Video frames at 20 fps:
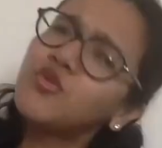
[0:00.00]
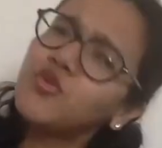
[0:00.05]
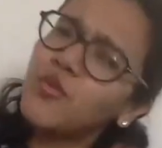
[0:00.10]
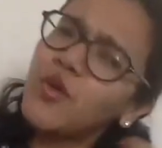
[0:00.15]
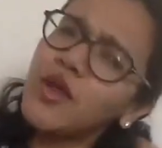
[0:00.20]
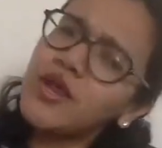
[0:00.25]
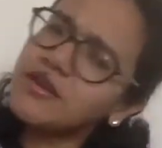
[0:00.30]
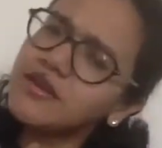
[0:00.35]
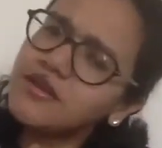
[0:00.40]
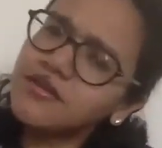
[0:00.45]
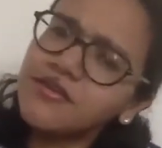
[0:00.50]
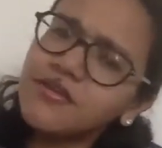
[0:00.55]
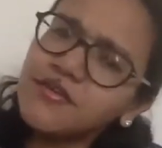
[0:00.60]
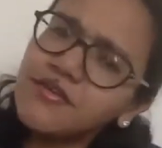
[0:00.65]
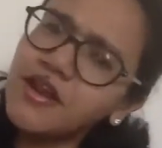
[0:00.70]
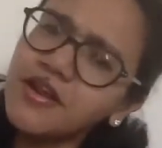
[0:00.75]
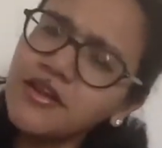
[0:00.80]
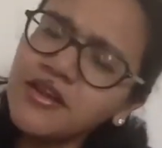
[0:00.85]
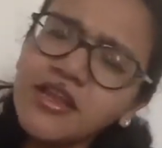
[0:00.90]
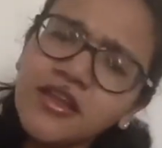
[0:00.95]
went
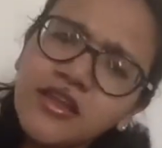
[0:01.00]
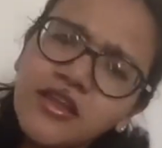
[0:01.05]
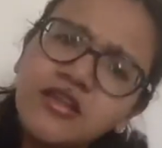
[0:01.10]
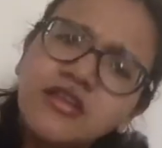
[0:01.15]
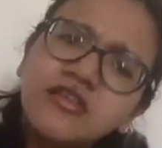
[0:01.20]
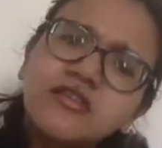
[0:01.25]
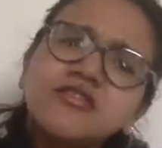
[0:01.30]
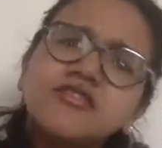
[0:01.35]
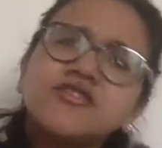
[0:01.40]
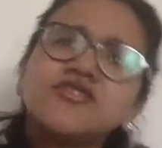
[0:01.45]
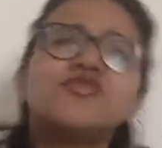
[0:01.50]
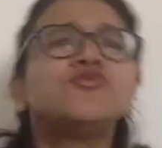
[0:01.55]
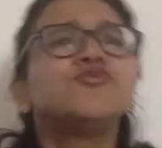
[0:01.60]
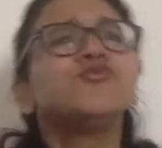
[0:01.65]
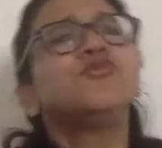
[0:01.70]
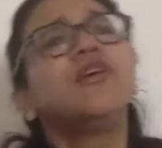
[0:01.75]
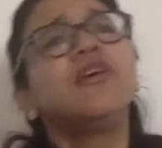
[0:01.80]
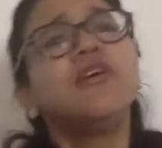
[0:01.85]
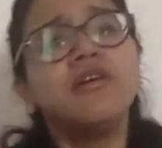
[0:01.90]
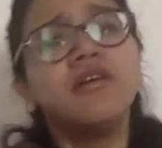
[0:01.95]
running to the